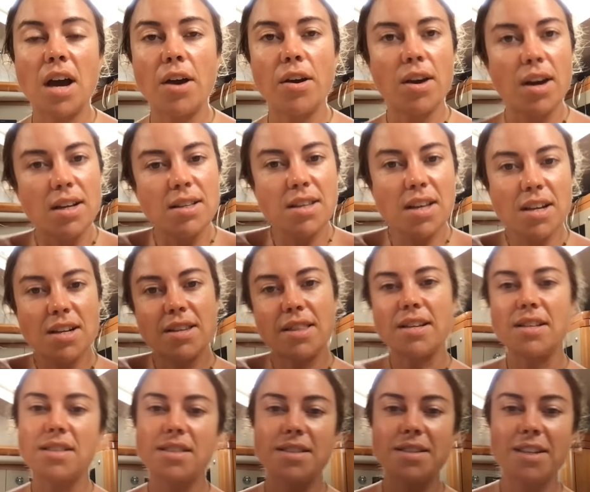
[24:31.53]
how you guys liked
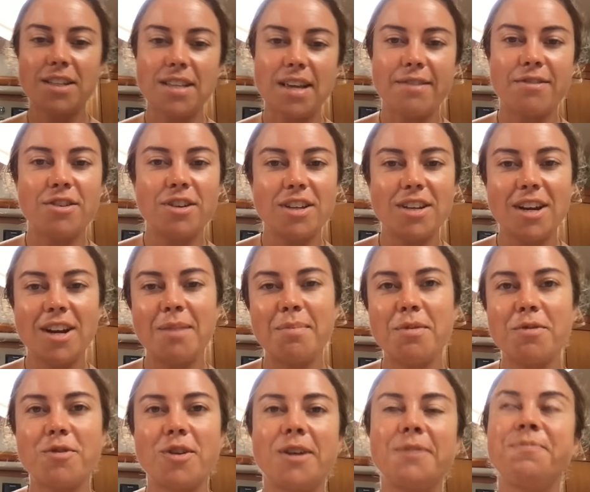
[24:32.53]
this, because I haven't really done it
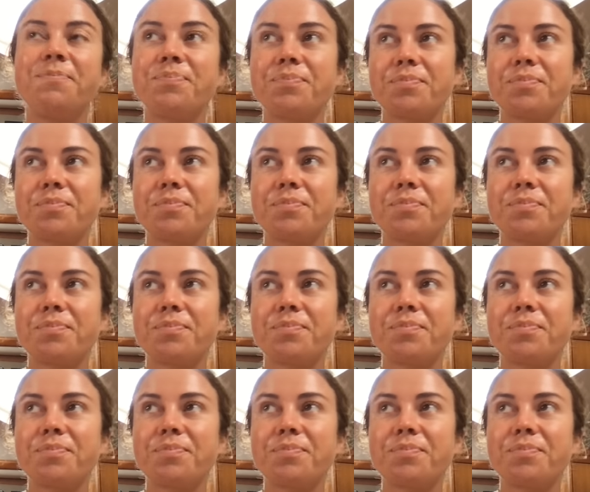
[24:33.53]
before.